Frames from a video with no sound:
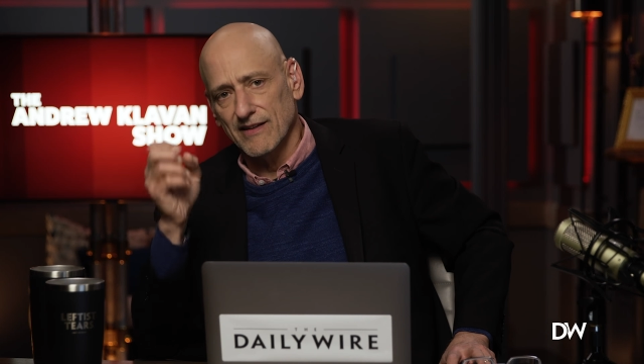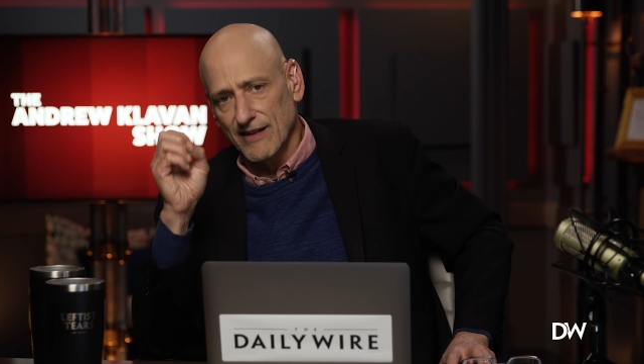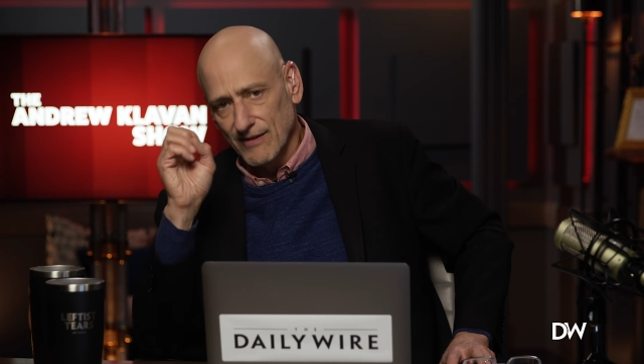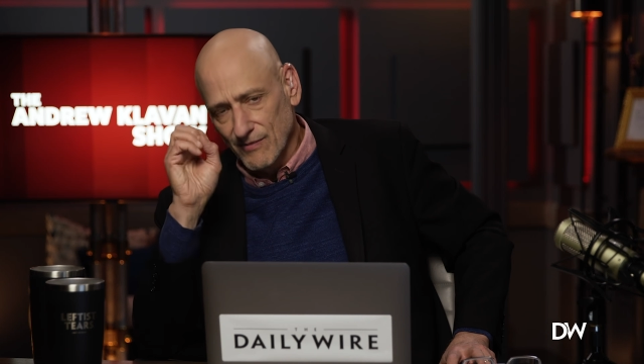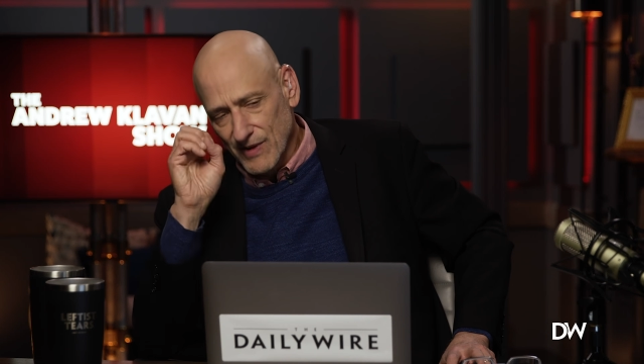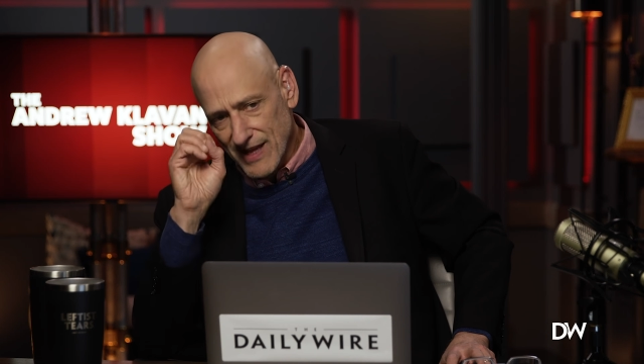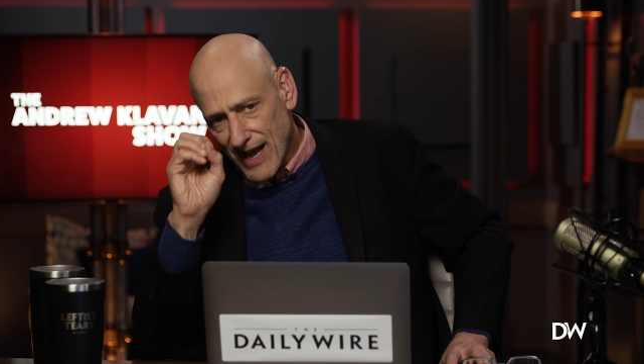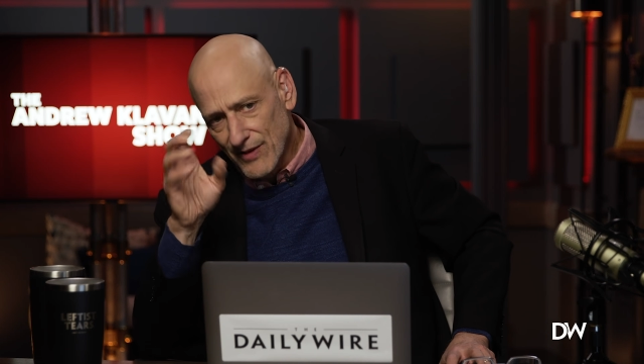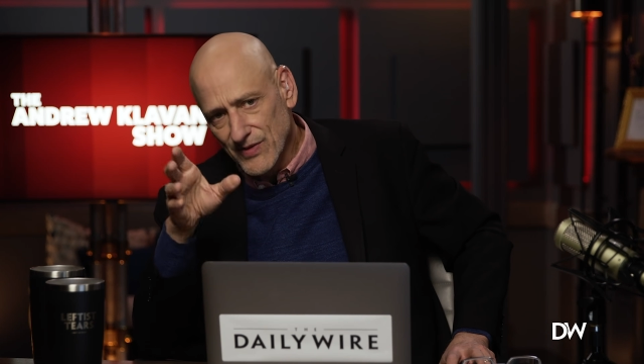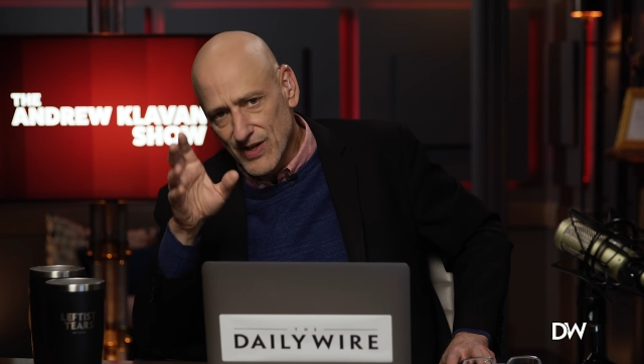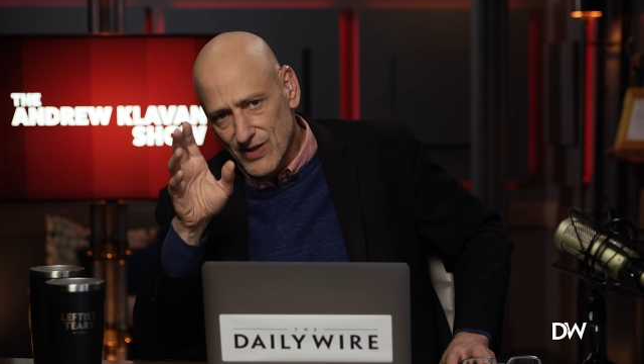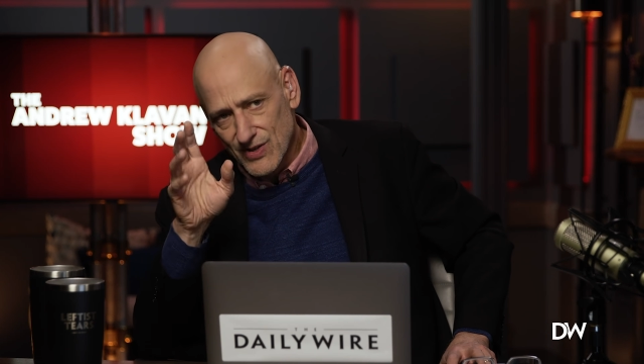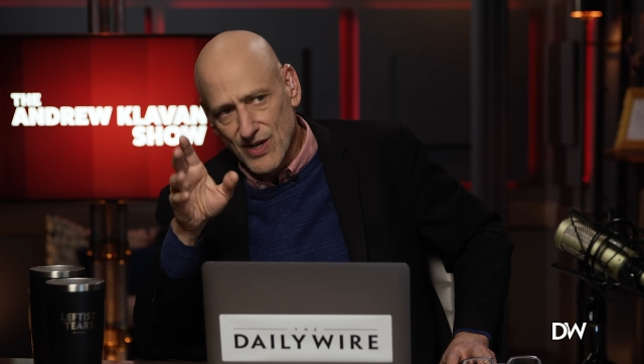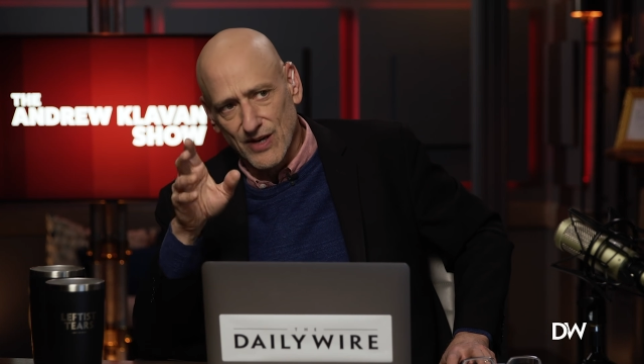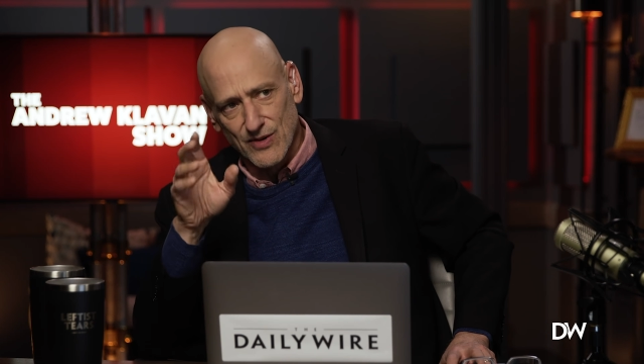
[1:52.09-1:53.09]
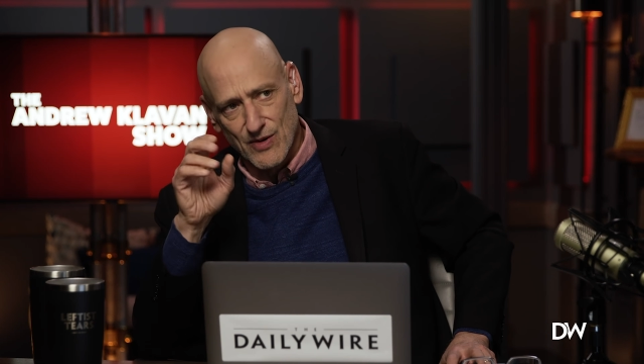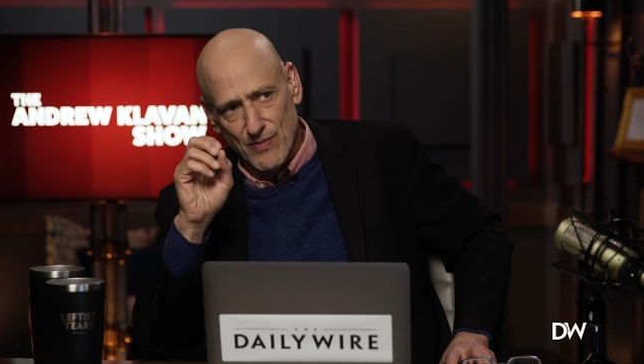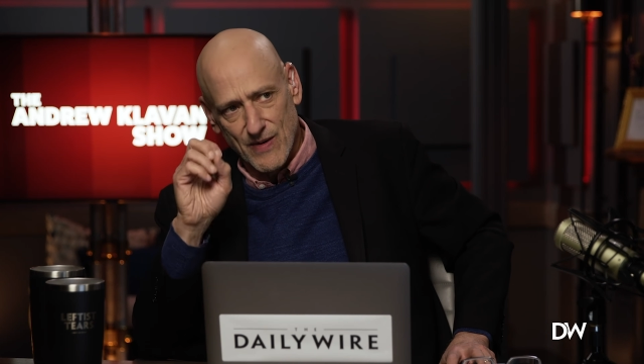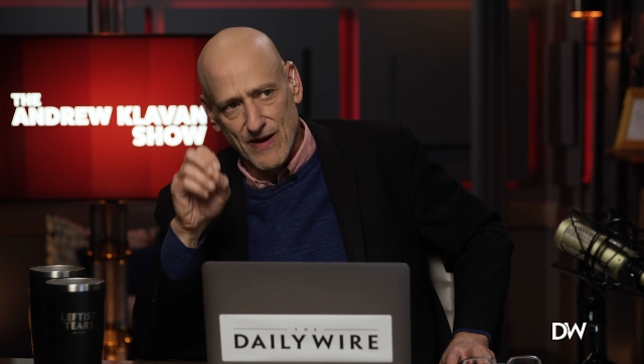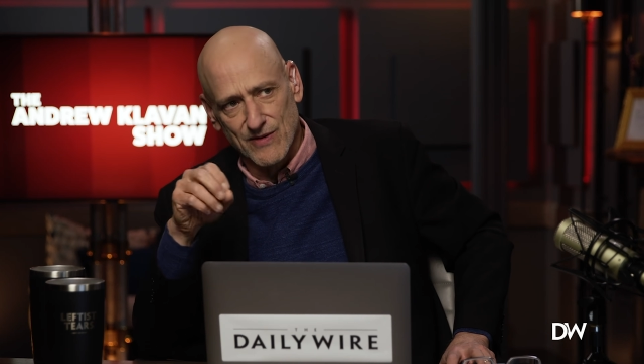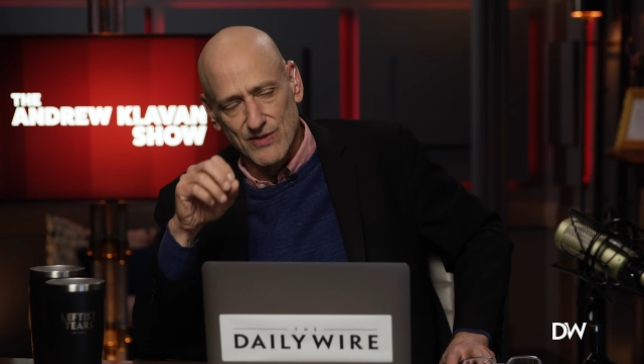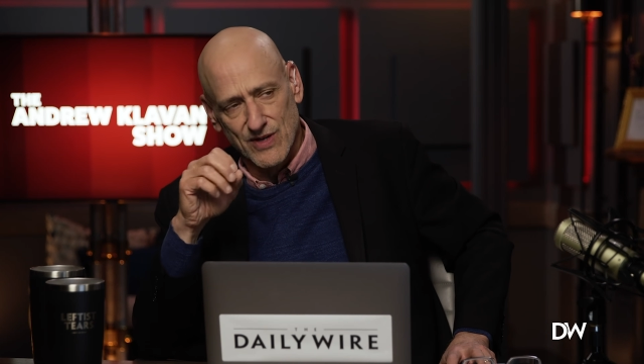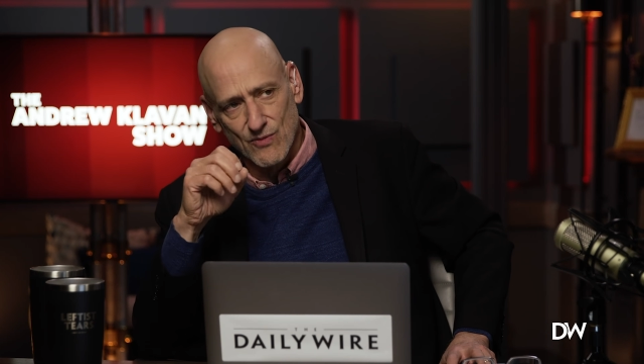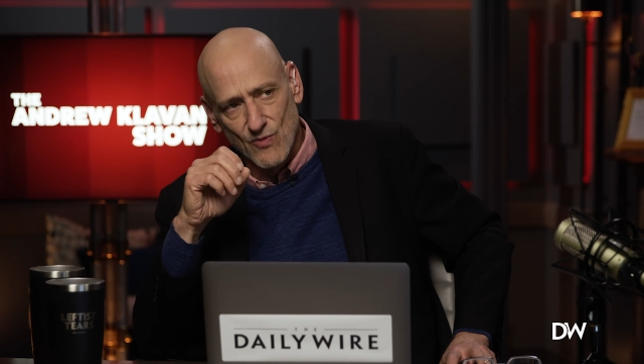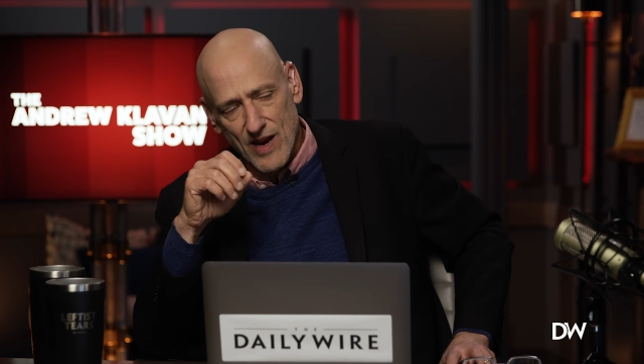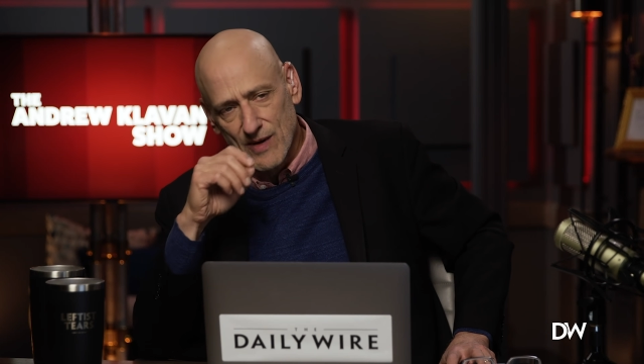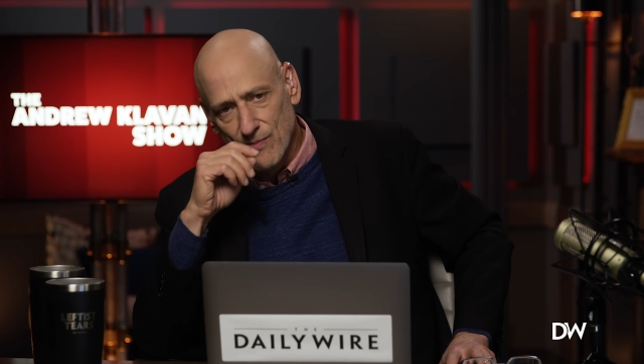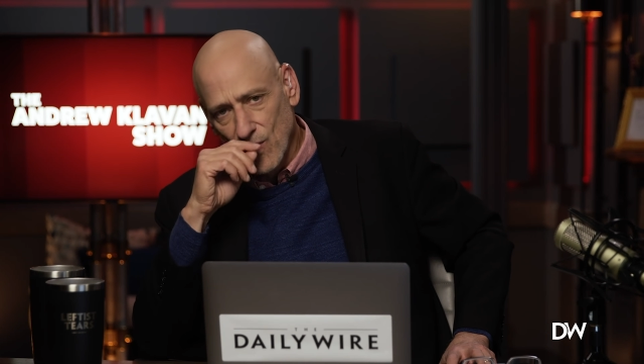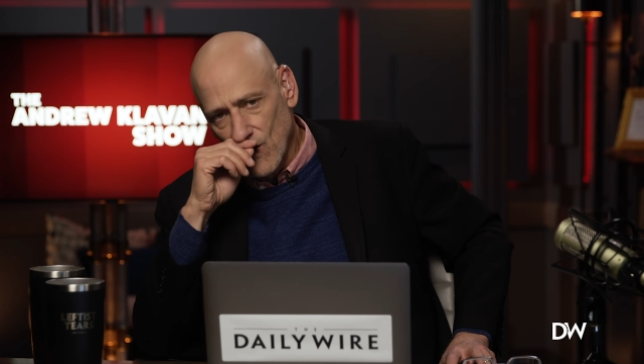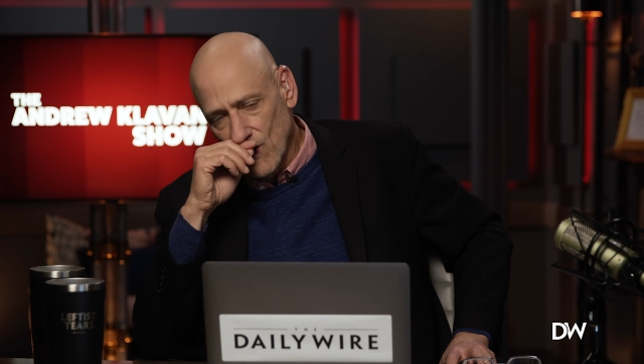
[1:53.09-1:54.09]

Without the consent of their parents. And Rand